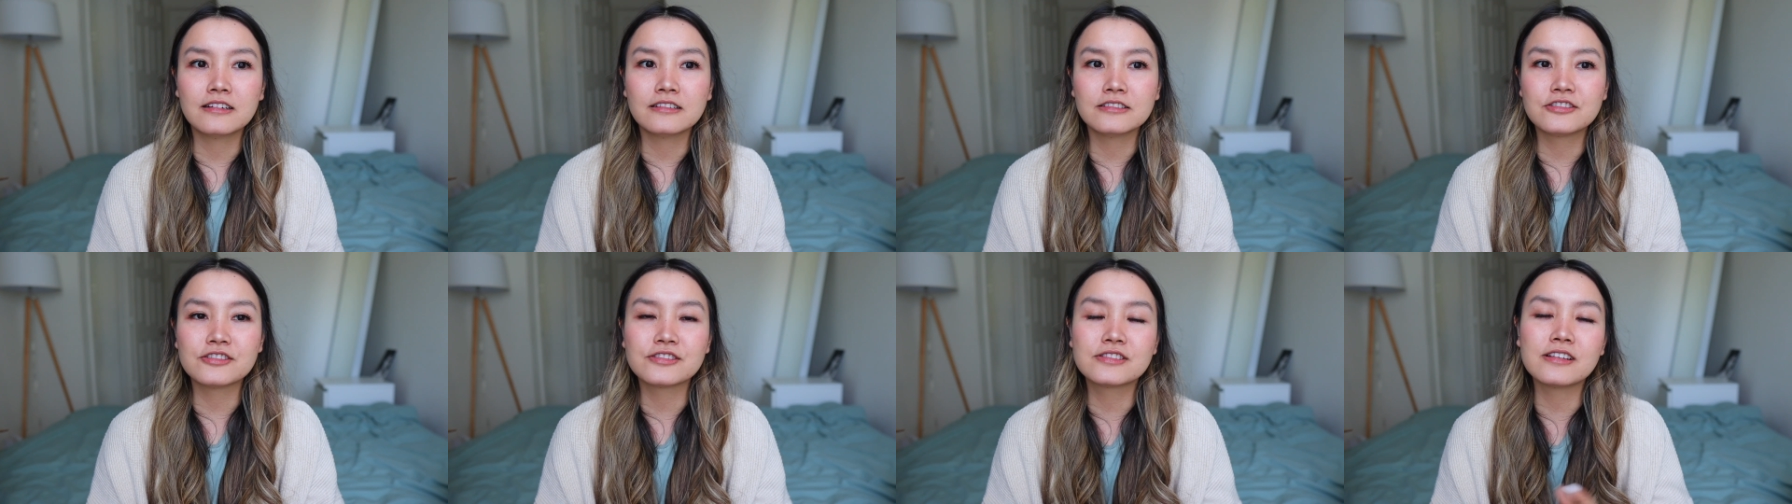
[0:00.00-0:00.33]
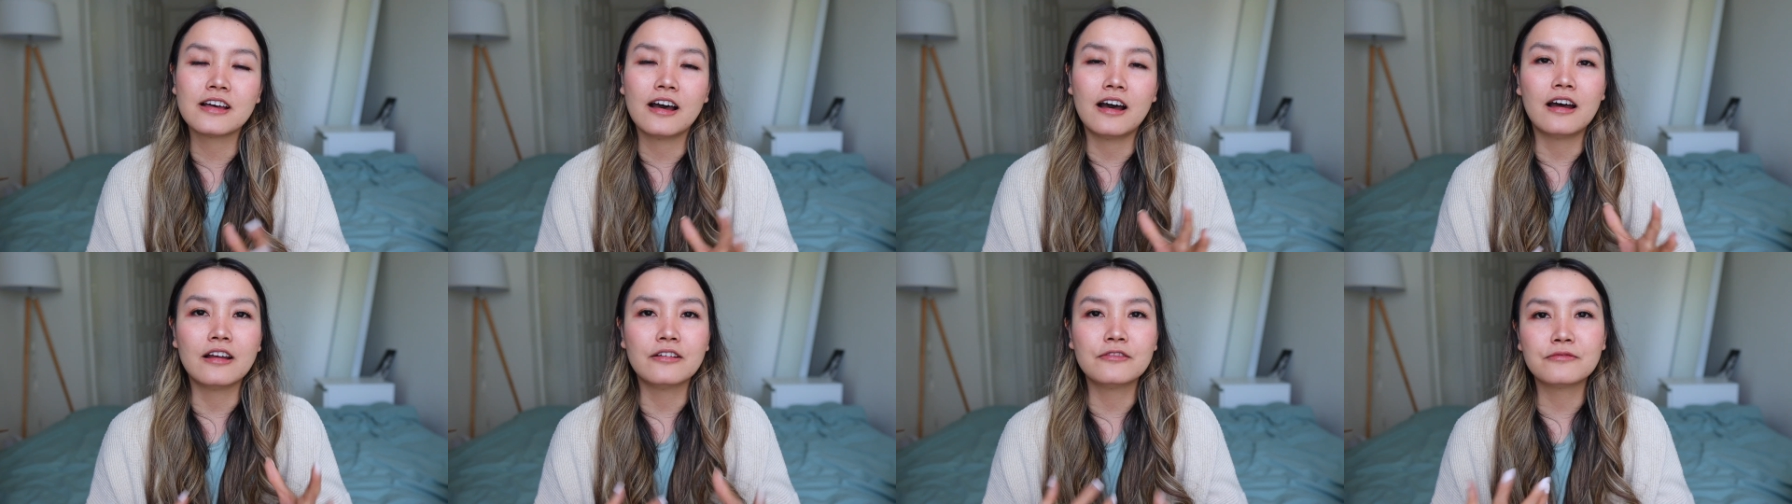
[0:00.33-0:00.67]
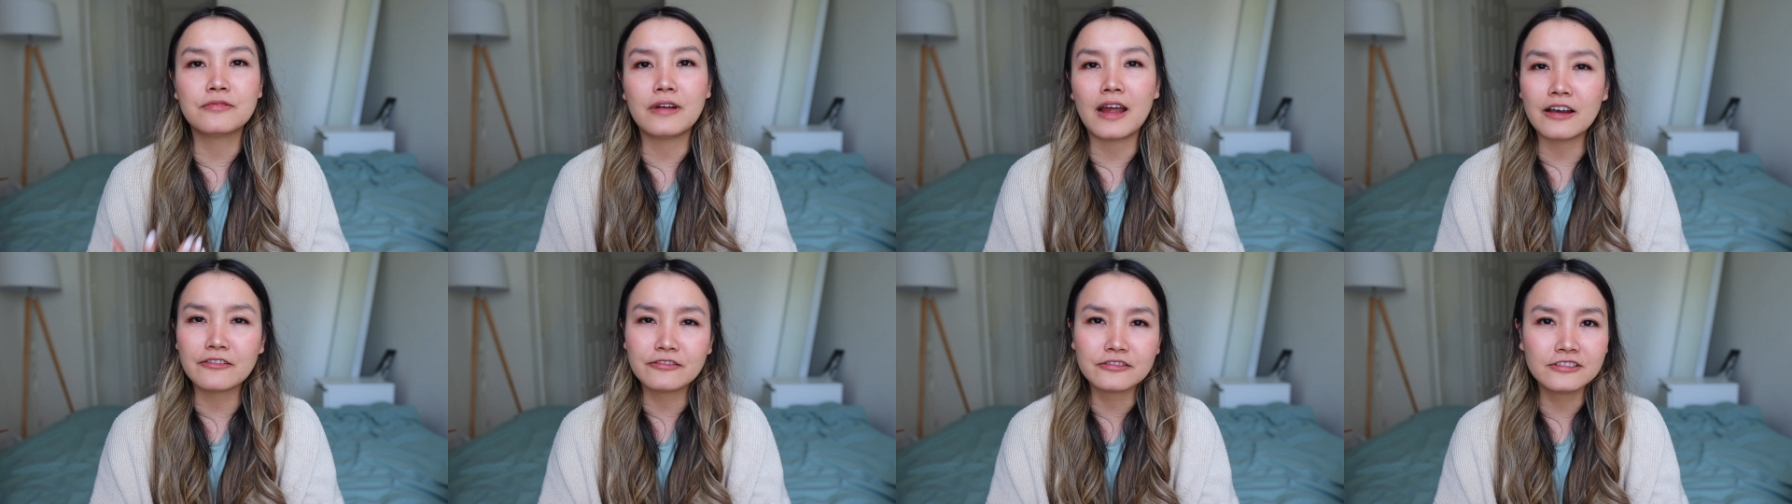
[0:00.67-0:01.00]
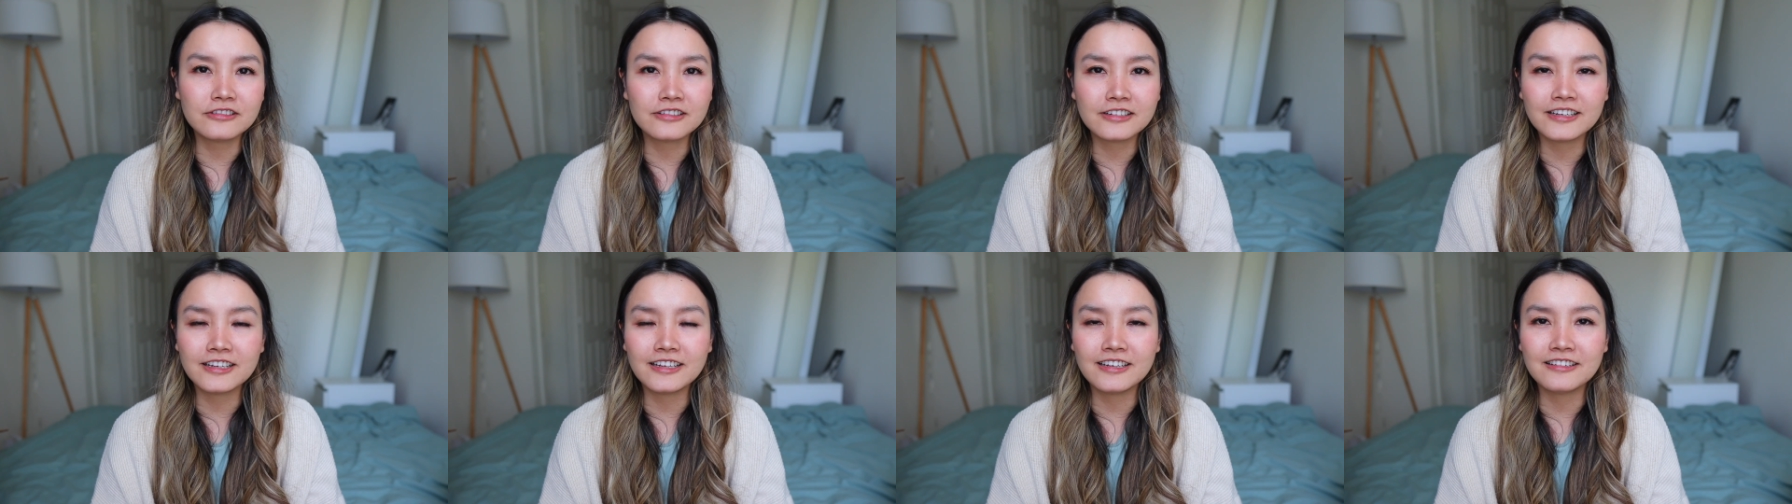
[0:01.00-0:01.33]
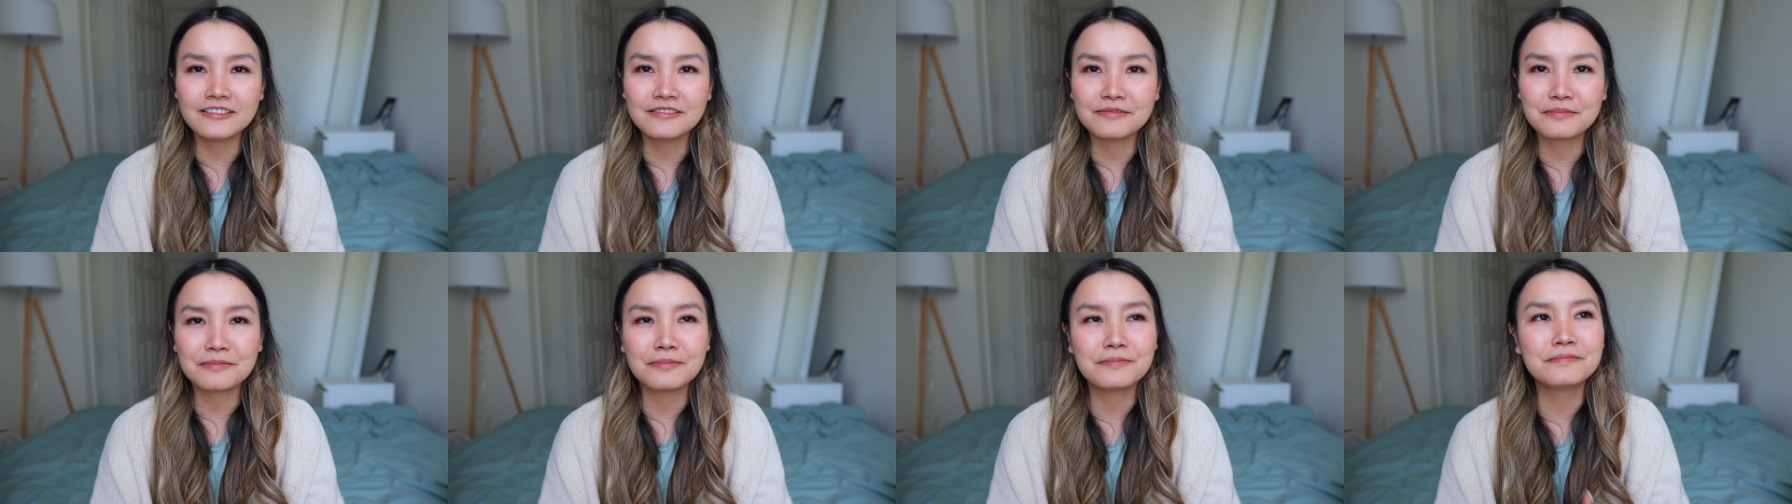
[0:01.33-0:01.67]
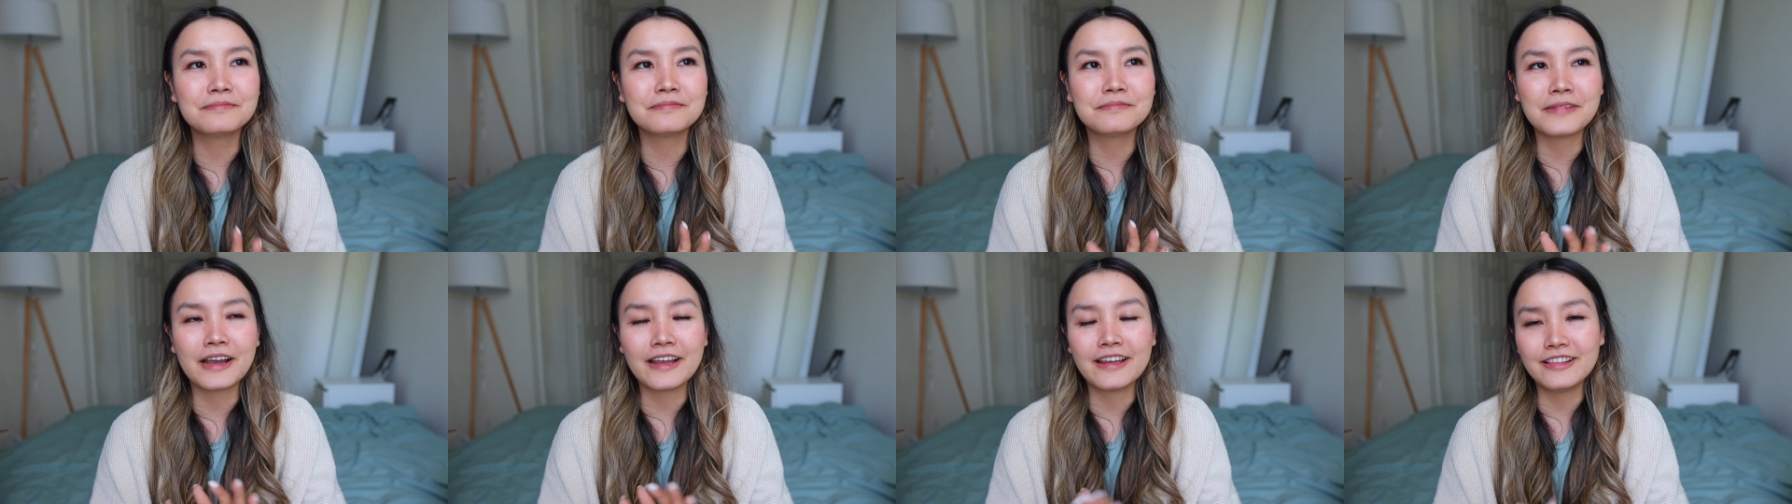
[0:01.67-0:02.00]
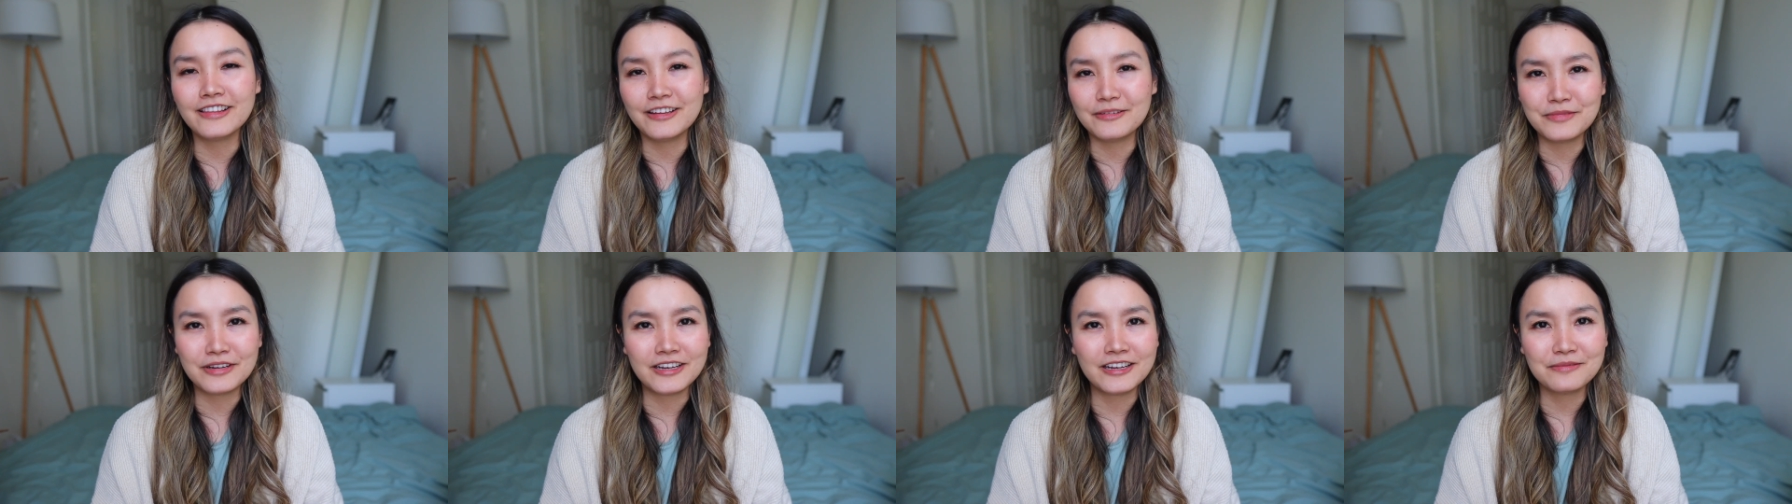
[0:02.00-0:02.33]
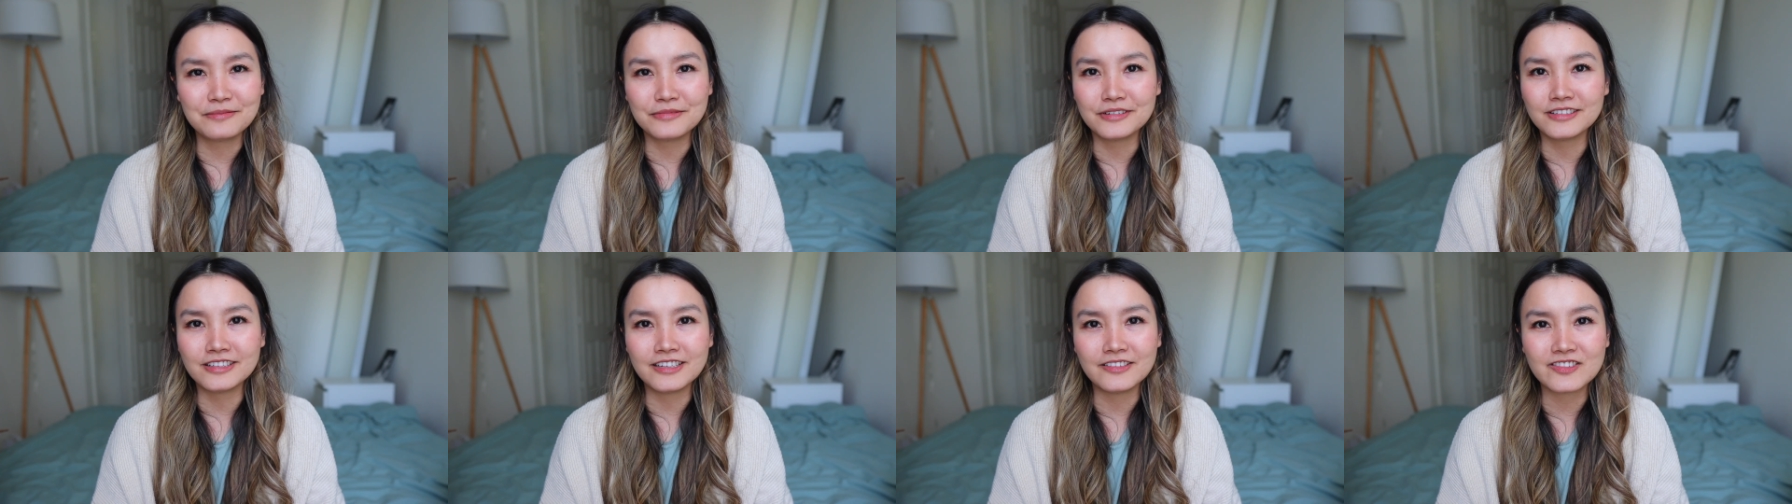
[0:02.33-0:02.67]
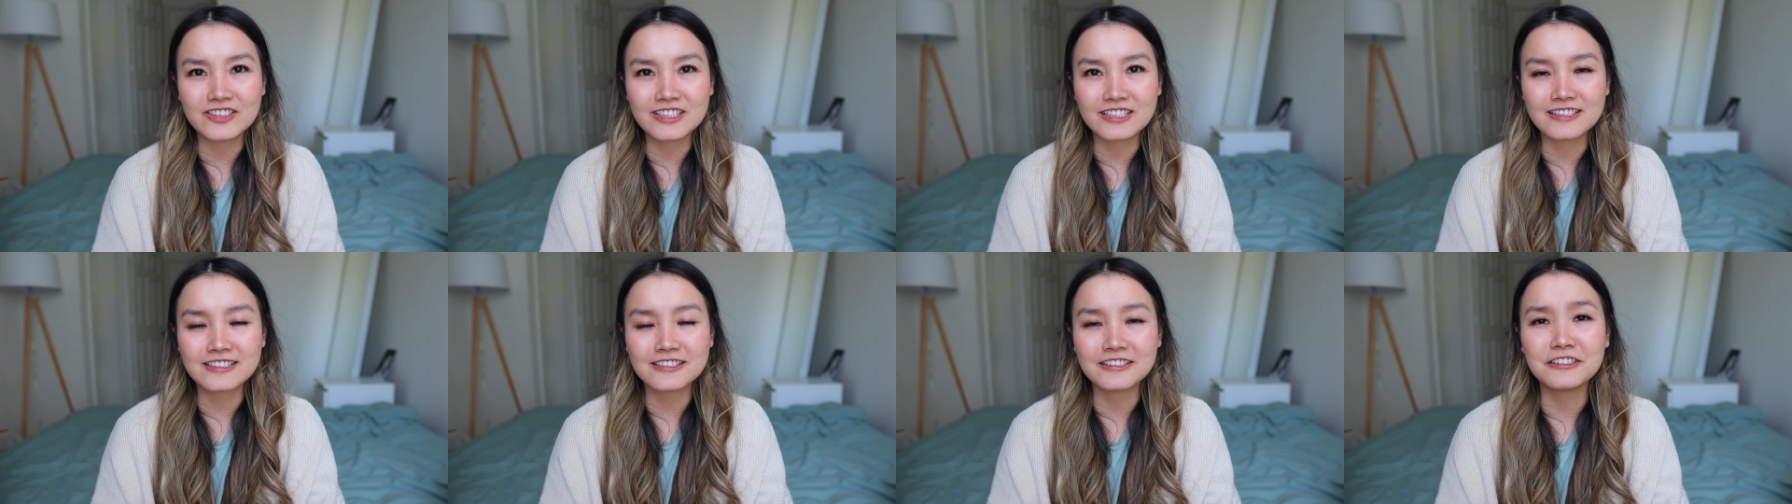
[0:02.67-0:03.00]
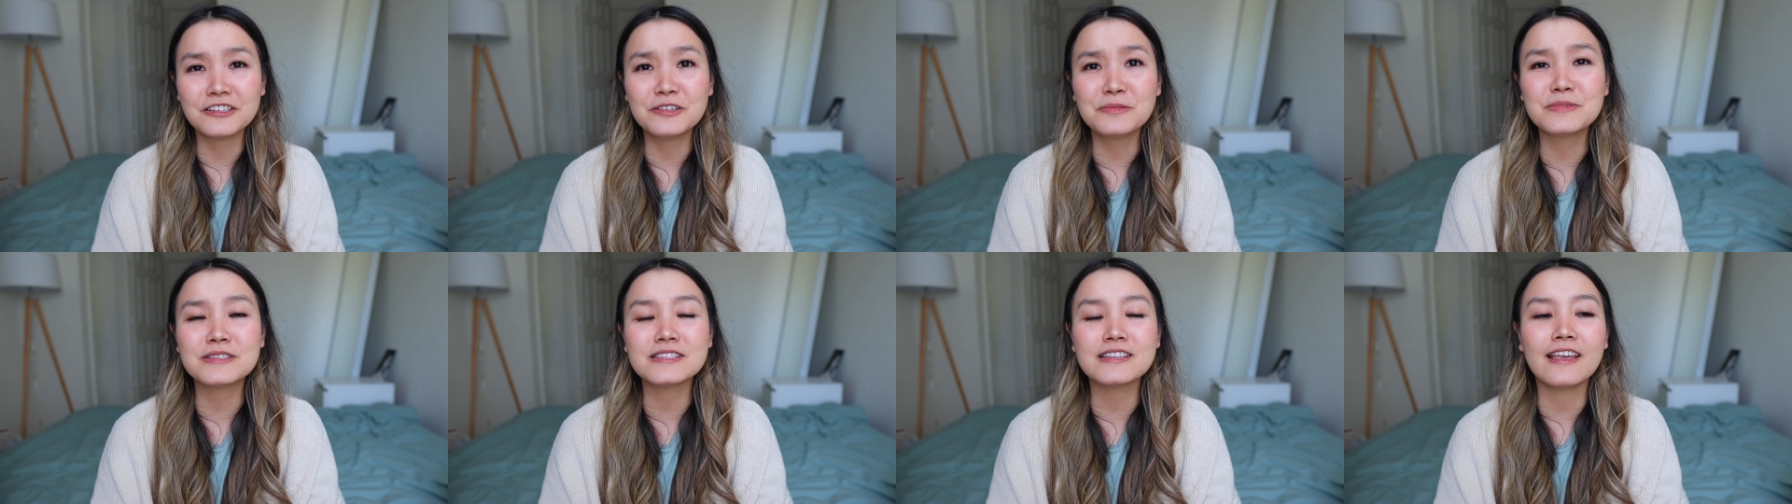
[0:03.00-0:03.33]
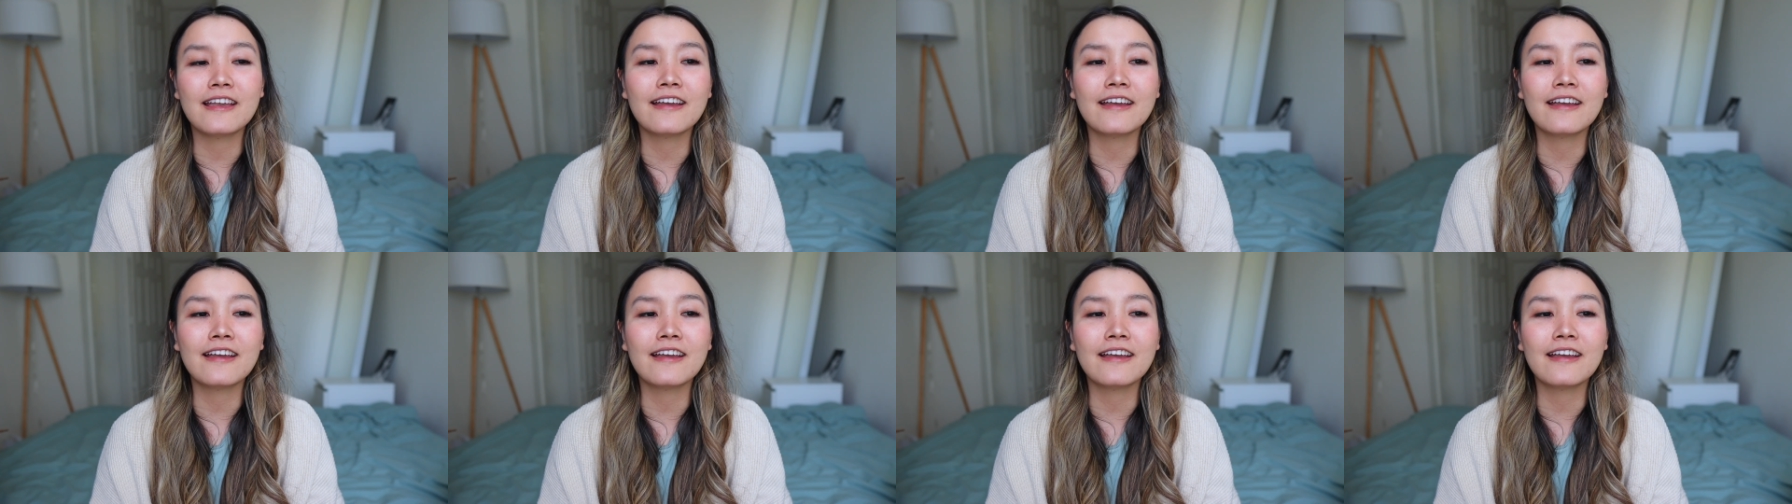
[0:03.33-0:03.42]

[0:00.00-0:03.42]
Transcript: just unraveling my limiting belief systems